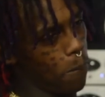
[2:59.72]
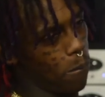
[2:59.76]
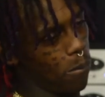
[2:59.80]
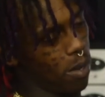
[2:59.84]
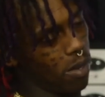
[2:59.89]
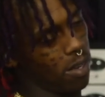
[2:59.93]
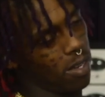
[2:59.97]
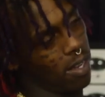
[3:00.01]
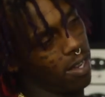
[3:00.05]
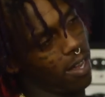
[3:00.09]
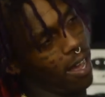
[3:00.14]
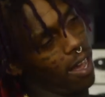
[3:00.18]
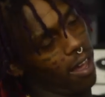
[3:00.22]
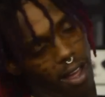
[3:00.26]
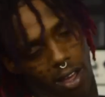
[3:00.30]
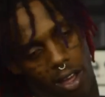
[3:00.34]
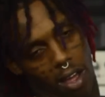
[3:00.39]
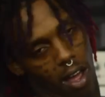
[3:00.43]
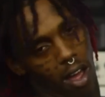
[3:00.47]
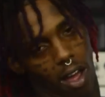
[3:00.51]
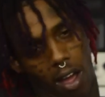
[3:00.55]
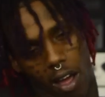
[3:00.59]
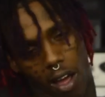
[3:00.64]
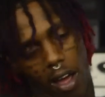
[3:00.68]
But God,
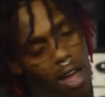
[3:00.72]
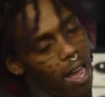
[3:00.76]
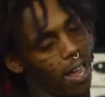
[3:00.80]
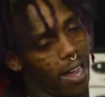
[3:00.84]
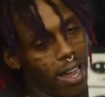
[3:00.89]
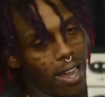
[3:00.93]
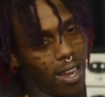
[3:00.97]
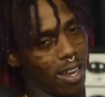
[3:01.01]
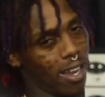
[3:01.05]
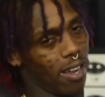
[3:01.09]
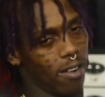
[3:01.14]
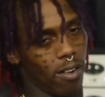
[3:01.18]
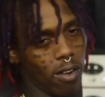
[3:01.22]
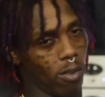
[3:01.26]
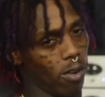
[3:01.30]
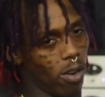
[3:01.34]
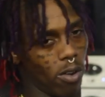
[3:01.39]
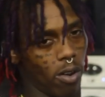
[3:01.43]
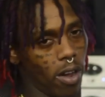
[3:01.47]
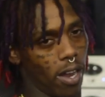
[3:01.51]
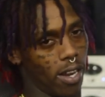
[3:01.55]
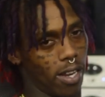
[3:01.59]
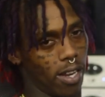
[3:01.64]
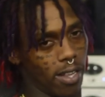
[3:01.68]
I can't get
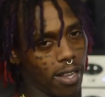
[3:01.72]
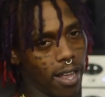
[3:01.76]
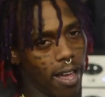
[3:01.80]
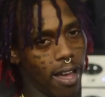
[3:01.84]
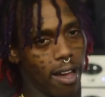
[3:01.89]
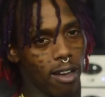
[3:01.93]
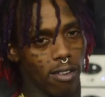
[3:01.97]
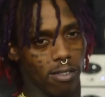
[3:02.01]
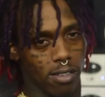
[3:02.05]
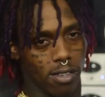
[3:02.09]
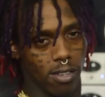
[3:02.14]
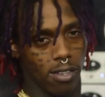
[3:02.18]
no, eight thousand.